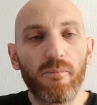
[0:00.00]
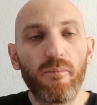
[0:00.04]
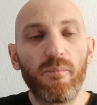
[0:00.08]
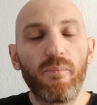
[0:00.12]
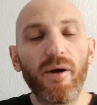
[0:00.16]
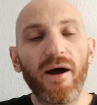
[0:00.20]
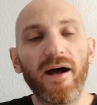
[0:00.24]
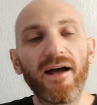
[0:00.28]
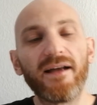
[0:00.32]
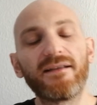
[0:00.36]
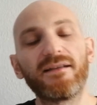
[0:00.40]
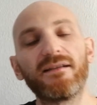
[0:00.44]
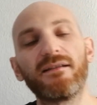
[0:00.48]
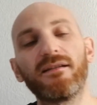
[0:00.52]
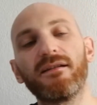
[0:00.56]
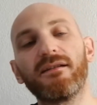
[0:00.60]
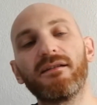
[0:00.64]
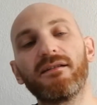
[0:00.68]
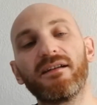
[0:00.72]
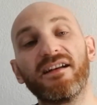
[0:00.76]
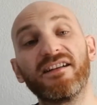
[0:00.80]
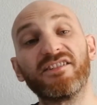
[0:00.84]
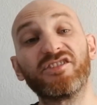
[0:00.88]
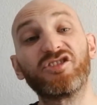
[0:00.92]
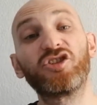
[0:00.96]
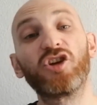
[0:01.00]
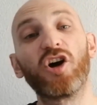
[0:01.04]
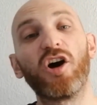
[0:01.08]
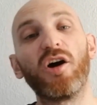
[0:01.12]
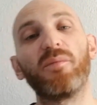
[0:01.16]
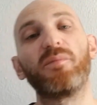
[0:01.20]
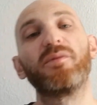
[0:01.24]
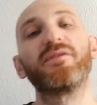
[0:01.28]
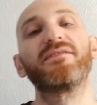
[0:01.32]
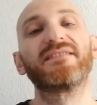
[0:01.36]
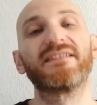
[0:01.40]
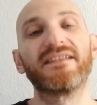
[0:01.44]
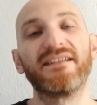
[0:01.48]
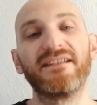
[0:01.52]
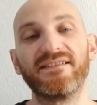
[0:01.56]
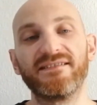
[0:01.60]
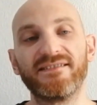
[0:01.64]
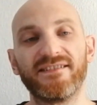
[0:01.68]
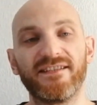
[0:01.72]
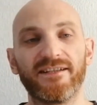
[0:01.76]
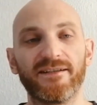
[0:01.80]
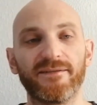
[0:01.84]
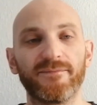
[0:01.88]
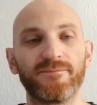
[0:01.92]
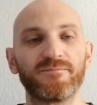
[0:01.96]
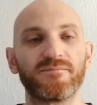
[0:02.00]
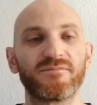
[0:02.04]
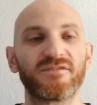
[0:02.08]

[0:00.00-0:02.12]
but it sharpens easier.